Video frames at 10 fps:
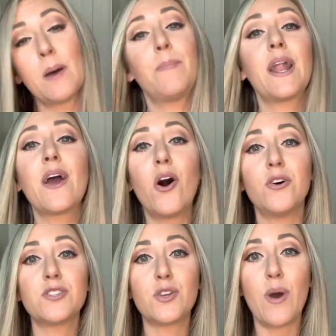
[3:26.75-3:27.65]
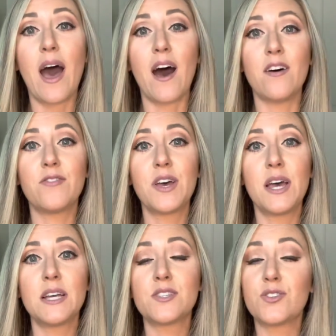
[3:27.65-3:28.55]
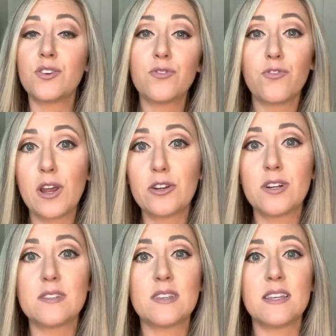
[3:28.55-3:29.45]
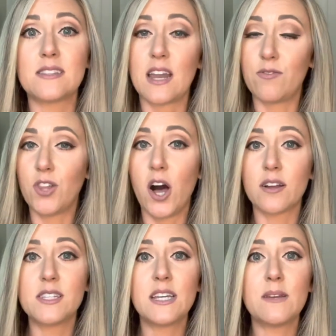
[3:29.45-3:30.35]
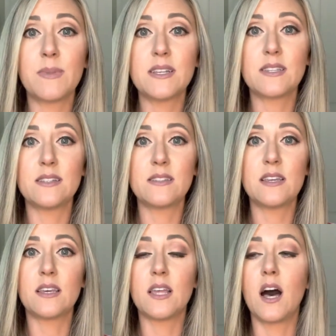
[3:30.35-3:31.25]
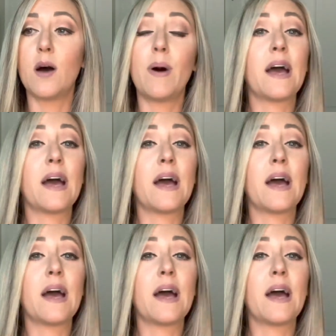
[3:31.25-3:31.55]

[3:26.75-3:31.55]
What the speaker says: But I also have certain fragrances that I've locked in my Scentsy Club.